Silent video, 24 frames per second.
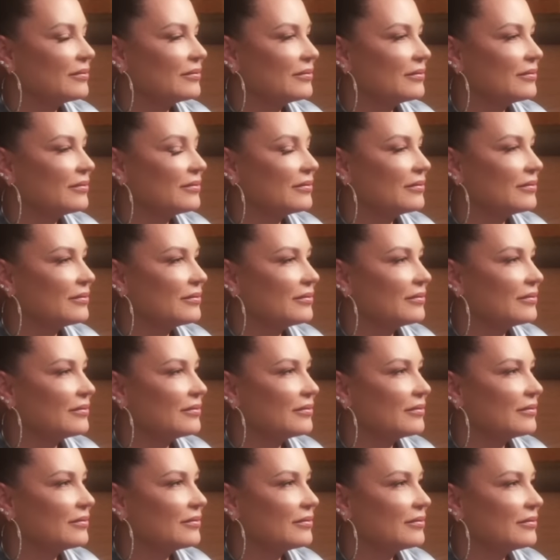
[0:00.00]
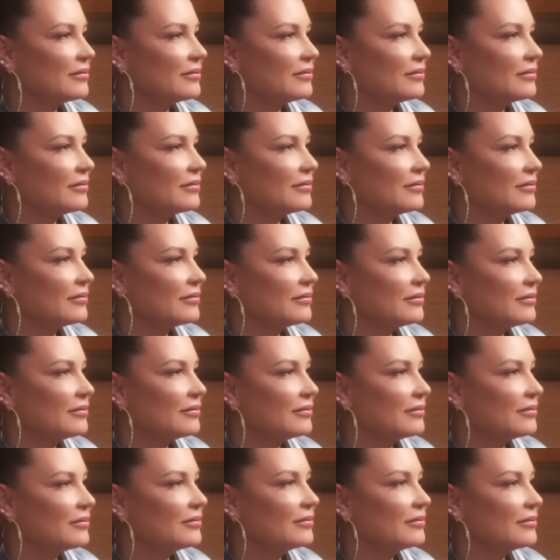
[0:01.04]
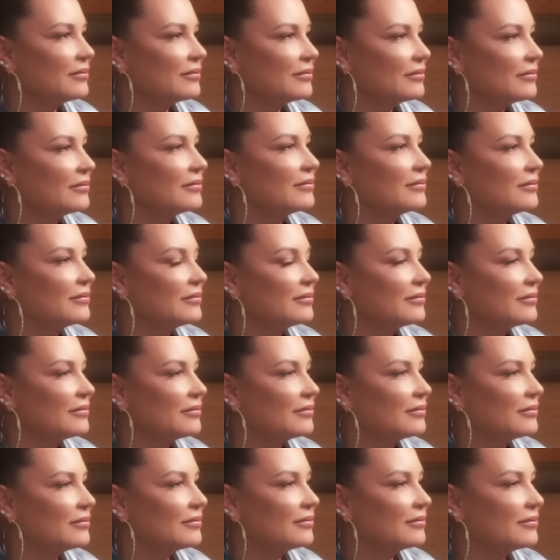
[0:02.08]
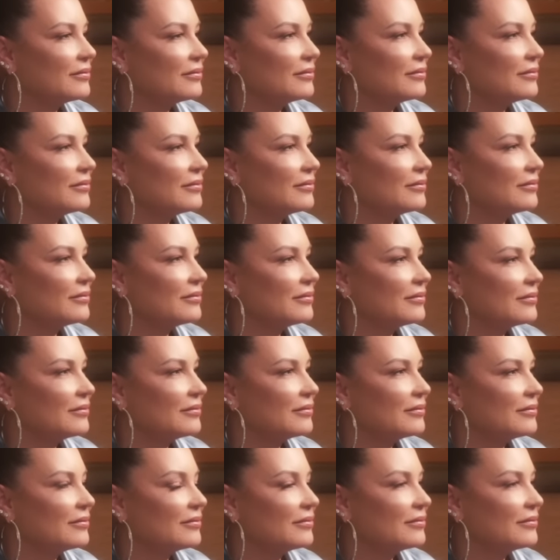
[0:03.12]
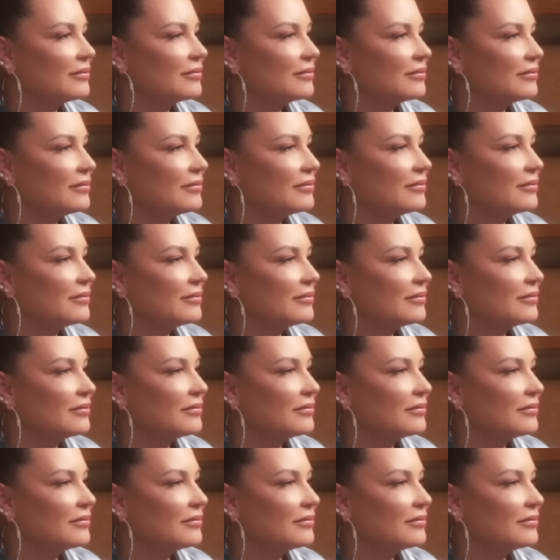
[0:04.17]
This person isn't speaking.